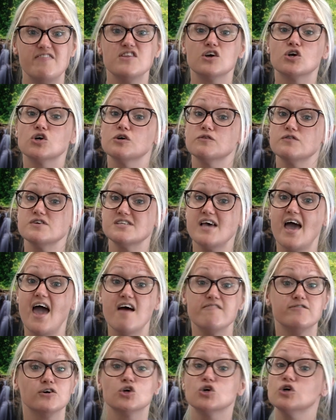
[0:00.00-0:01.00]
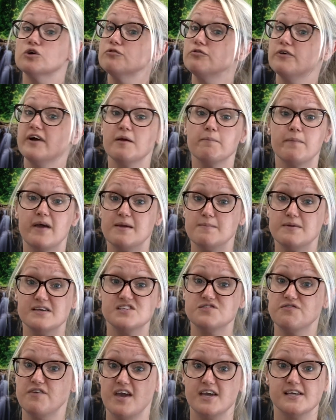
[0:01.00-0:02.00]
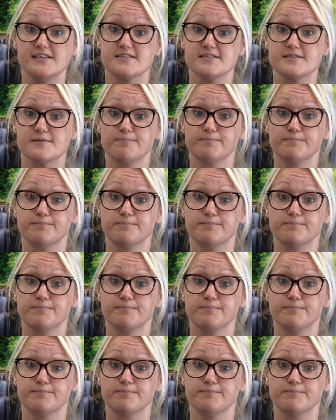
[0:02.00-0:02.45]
the covers ever covering baby's face.